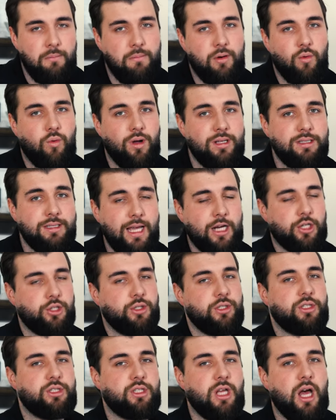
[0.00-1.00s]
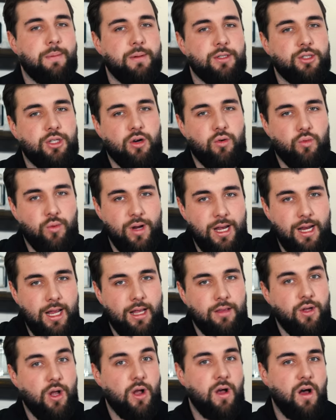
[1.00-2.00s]
But once they actually stop and start
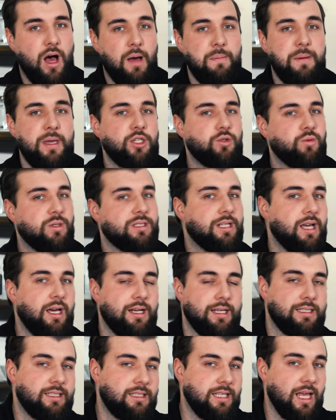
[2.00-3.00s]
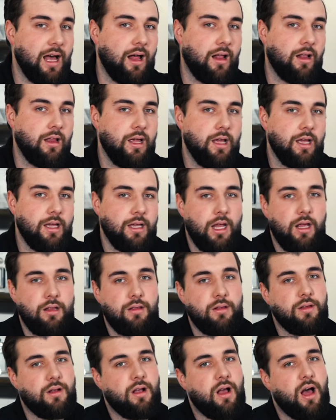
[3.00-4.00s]
reading, the copy is what's gonna sell.
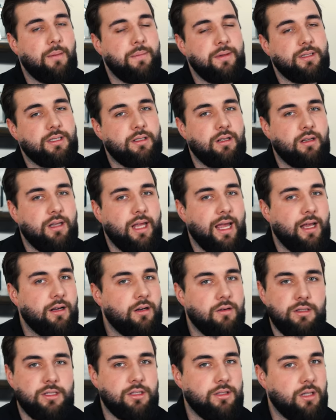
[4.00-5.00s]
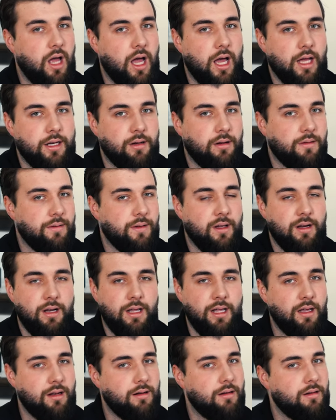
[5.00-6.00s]
Either the copy is gonna land or it's not. You're either gonna
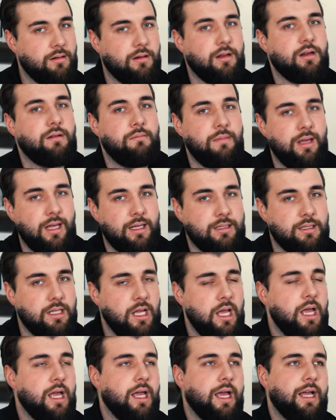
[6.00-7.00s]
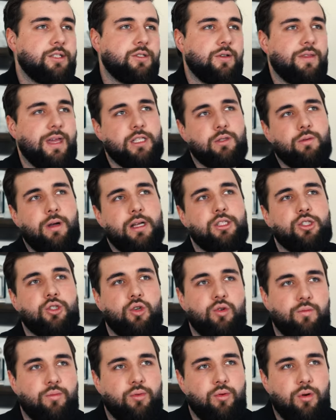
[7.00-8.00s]
hit or you're gonna miss. And so that's why it's
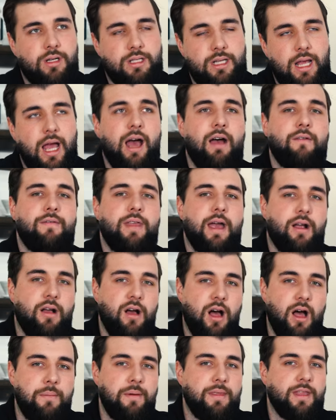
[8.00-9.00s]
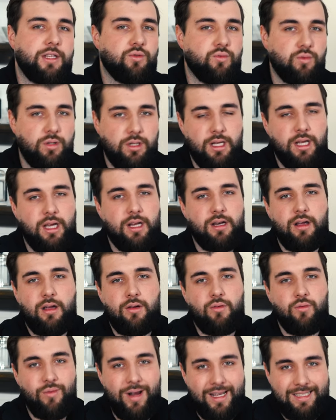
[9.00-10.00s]
so important to have that copy that's really gonna
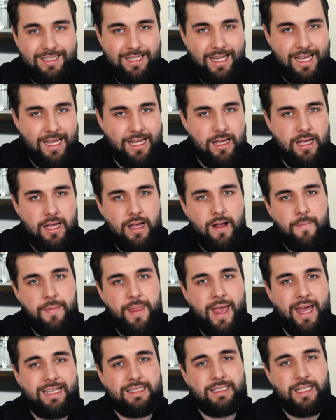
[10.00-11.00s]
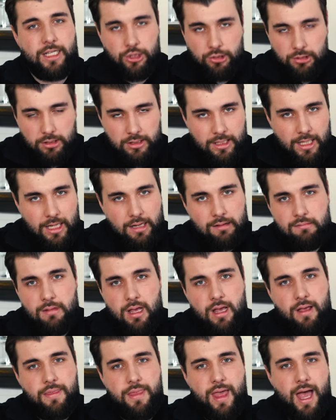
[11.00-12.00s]
resonate, that is interesting,
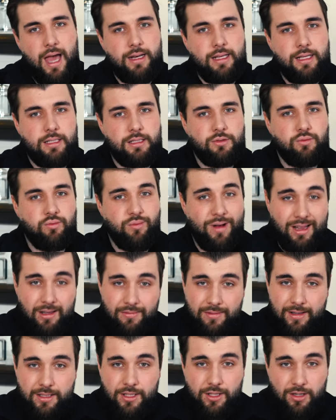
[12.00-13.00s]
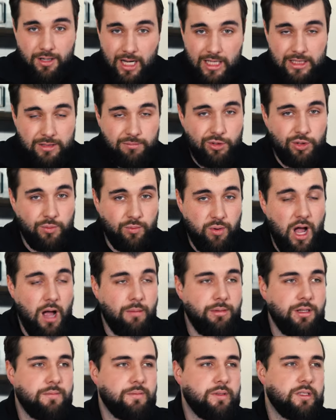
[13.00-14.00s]
that is relevant to your customer's
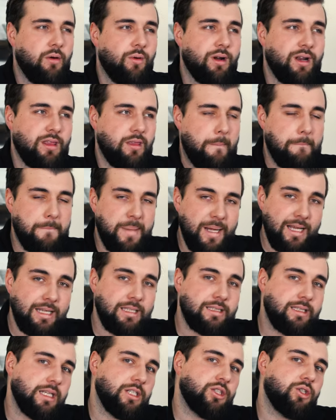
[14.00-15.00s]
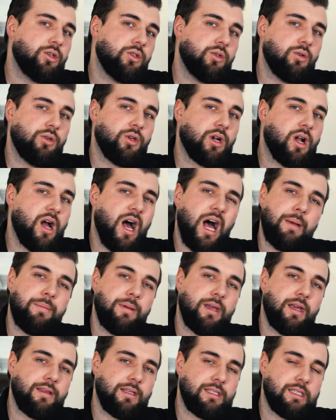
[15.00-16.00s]
problems. But one of the biggest things you can do in your
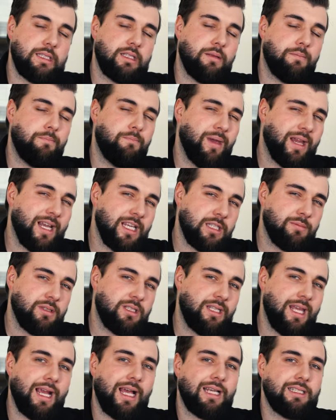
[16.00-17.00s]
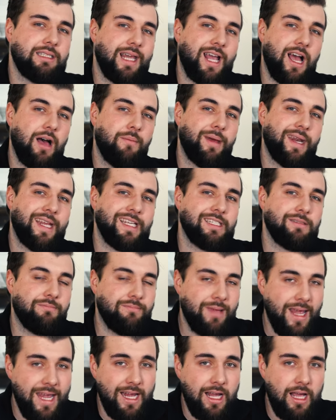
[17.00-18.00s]
copy, and this is the biggest mistake I see companies
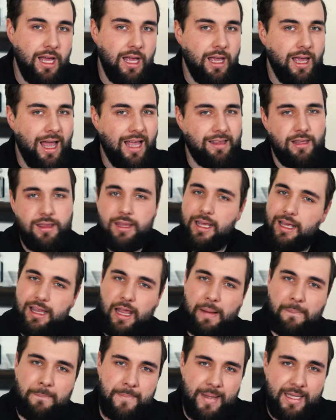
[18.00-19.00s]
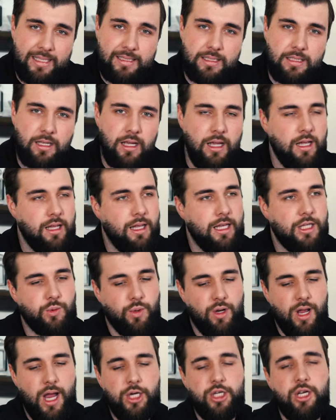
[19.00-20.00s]
make and the thing they miss, is
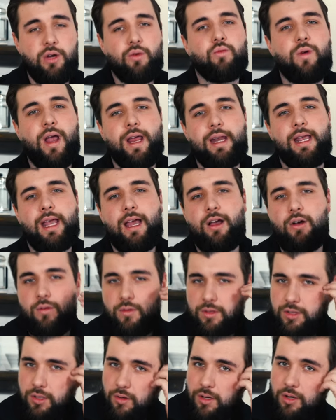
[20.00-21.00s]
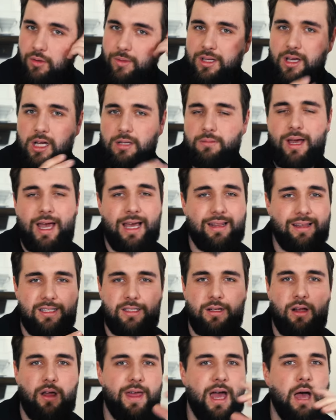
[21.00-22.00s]
when you're actually writing out, so you know, we talk about
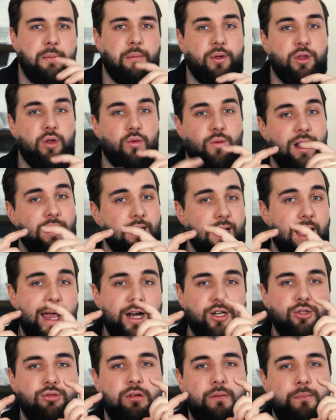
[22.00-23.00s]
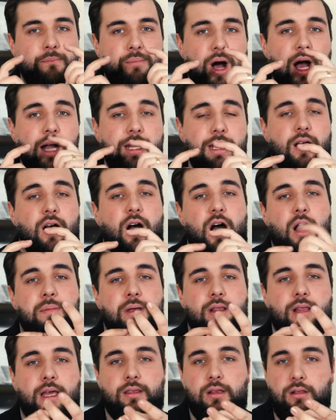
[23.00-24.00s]
headlines and all that, but when you write the actual body
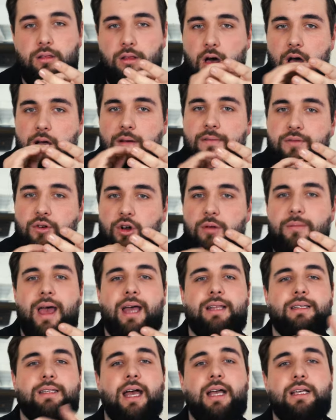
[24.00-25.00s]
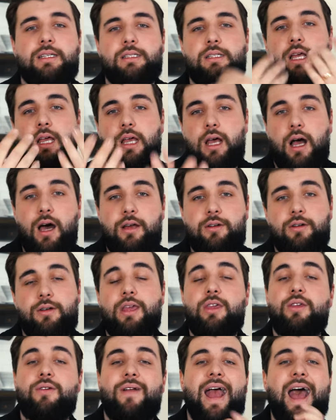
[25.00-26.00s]
copy, like the long format text
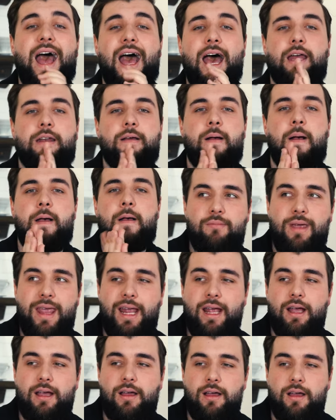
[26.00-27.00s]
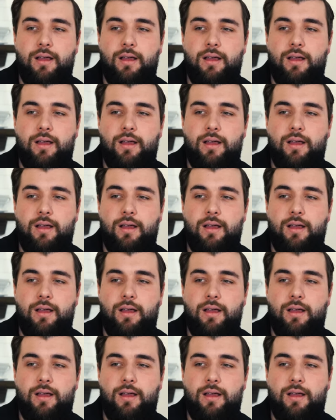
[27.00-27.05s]
underneath your ad, make